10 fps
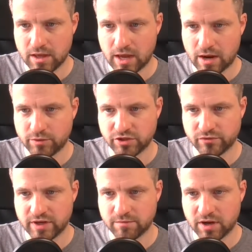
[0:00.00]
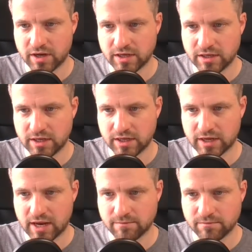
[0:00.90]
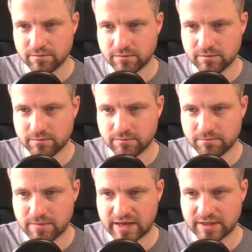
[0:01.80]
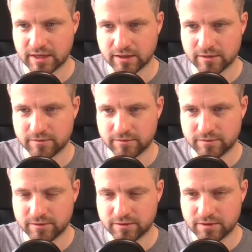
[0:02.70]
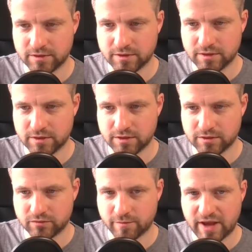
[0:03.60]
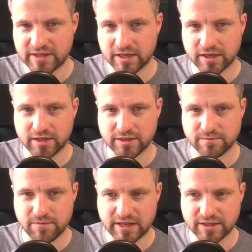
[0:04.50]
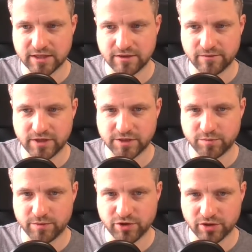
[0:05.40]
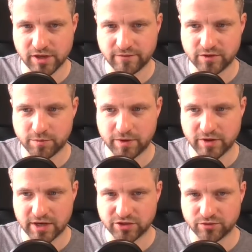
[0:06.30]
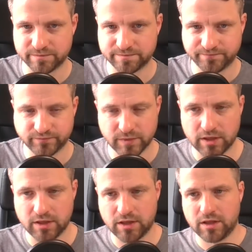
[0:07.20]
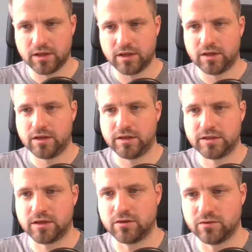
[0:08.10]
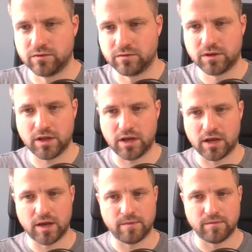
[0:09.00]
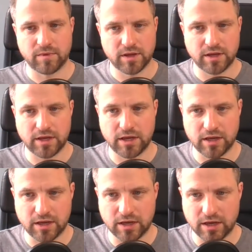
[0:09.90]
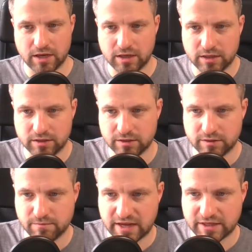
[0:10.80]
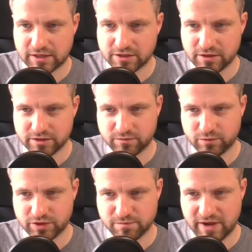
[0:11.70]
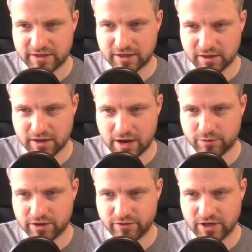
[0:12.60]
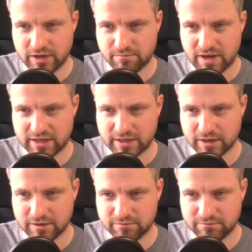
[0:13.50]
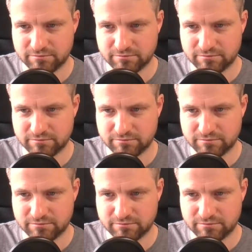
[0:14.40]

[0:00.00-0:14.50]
How would you read my nickname, Matek? Łomatek is matki w liczbę mnogiej w dopełniaczu. So um, uh, Matek is asked, what's Matek? How would I read it? Matek.